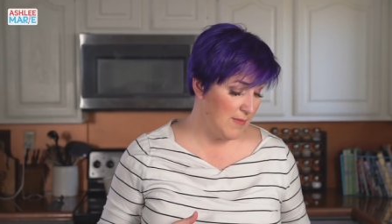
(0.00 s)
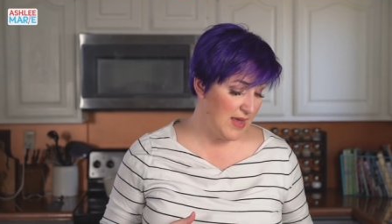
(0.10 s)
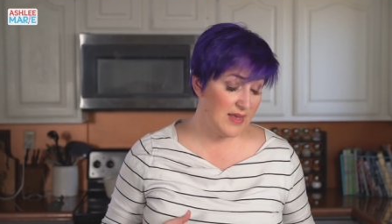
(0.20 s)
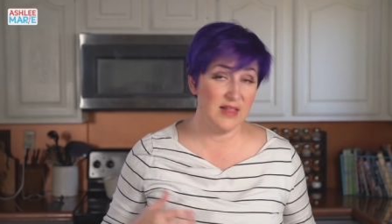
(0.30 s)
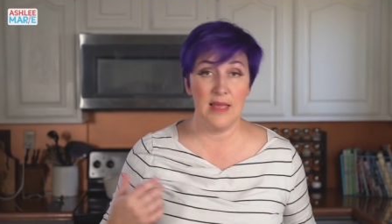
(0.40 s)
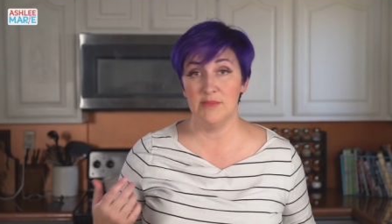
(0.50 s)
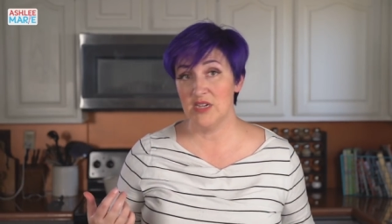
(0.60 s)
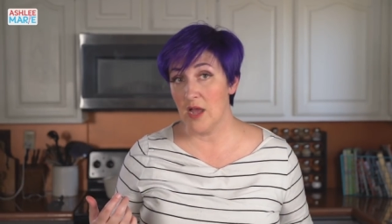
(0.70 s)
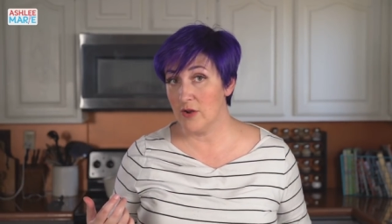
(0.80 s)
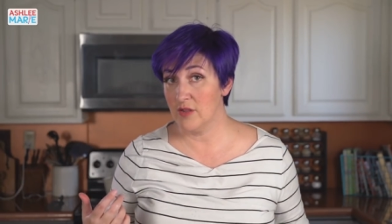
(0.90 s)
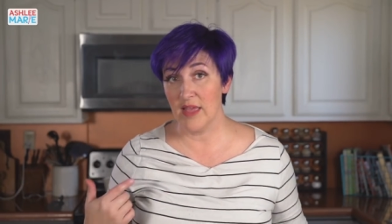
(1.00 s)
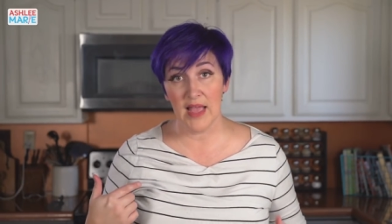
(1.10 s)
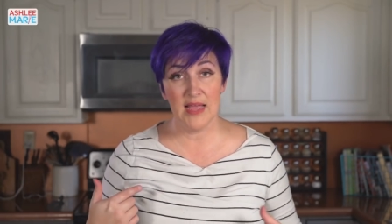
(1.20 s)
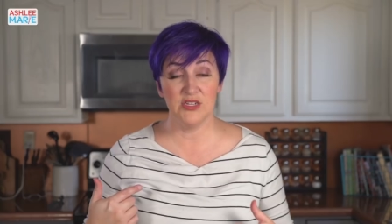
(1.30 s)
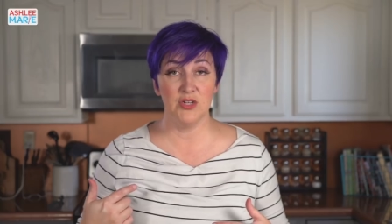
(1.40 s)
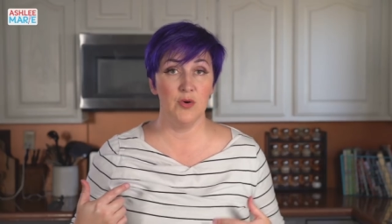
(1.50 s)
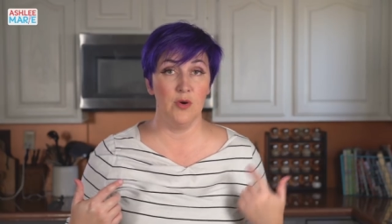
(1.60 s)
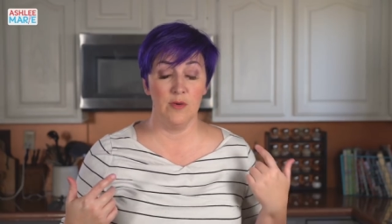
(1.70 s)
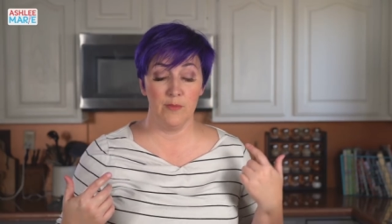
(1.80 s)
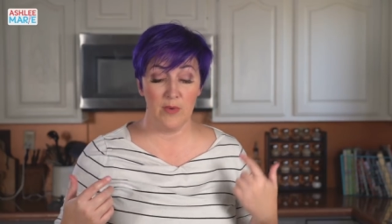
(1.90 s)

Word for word: make clam chowder like I do, or